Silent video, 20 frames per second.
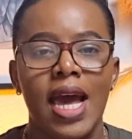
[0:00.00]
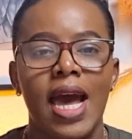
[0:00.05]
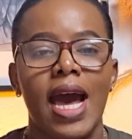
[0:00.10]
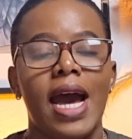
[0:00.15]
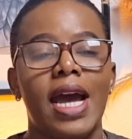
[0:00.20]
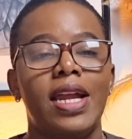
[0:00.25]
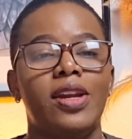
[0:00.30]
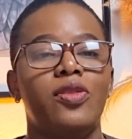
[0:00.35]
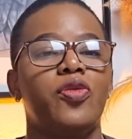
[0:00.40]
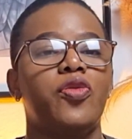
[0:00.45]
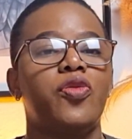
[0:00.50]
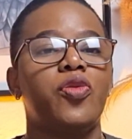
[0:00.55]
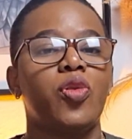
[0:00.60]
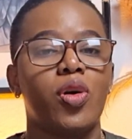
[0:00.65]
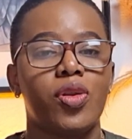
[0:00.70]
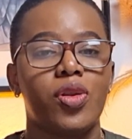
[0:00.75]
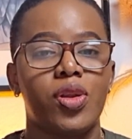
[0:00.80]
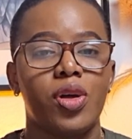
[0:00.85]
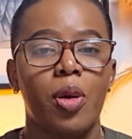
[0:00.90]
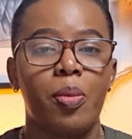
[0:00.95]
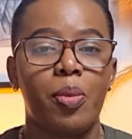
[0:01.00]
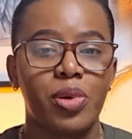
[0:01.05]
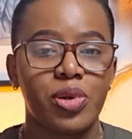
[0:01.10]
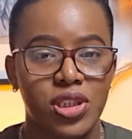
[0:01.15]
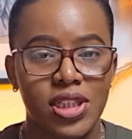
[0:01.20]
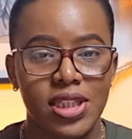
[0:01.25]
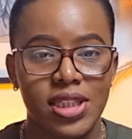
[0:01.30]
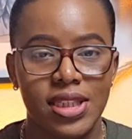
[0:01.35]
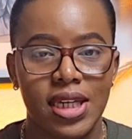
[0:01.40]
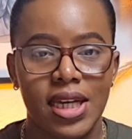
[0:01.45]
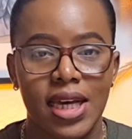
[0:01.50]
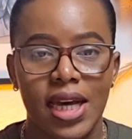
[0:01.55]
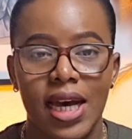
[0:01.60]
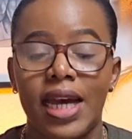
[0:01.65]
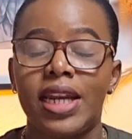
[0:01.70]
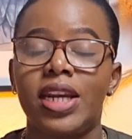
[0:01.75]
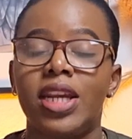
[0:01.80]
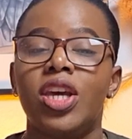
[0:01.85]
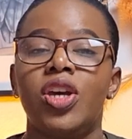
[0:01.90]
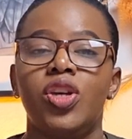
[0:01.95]
And for the Opportunity
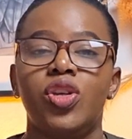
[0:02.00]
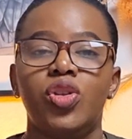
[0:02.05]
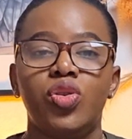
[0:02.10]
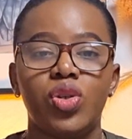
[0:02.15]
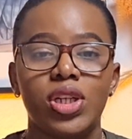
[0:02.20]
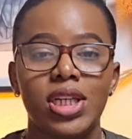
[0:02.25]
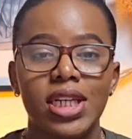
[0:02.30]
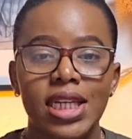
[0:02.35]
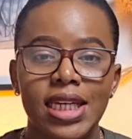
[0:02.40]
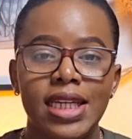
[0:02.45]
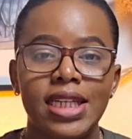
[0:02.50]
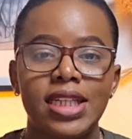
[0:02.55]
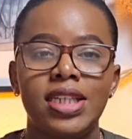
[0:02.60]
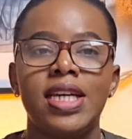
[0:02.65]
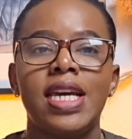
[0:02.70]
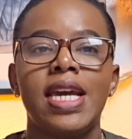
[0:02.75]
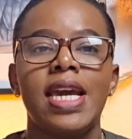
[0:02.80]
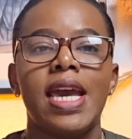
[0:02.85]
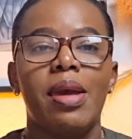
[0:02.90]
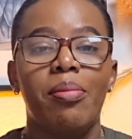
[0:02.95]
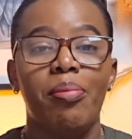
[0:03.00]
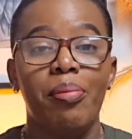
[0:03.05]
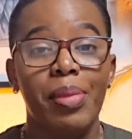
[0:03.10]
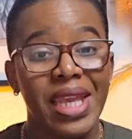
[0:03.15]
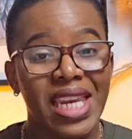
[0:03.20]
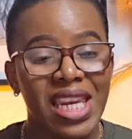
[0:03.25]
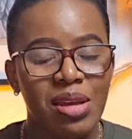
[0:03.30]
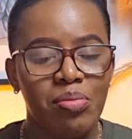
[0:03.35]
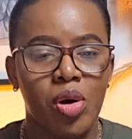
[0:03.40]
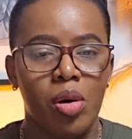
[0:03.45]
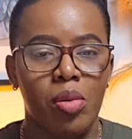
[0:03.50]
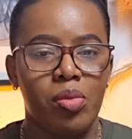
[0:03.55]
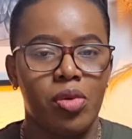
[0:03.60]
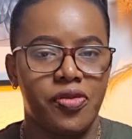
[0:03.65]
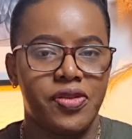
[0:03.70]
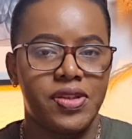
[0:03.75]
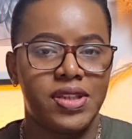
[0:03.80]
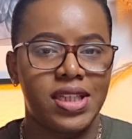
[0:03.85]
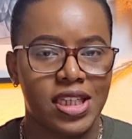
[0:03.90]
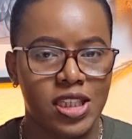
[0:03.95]
Card, you need a minimum of
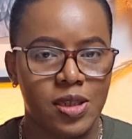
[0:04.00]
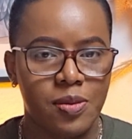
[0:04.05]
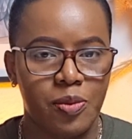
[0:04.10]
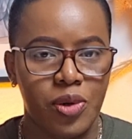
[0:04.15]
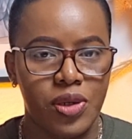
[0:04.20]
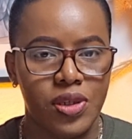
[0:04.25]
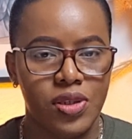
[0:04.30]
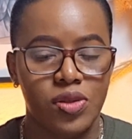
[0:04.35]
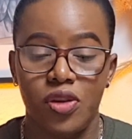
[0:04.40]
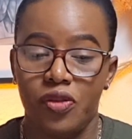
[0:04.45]
6 points.